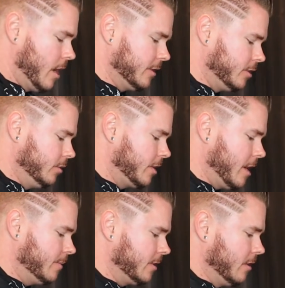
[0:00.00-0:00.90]
2
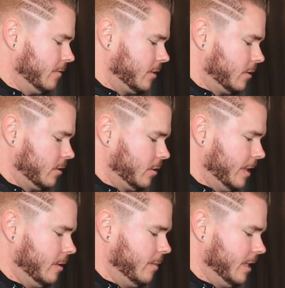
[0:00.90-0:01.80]
cups of
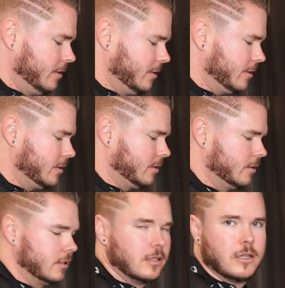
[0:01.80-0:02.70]
green beans.
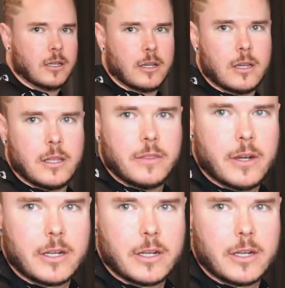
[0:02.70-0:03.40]
They're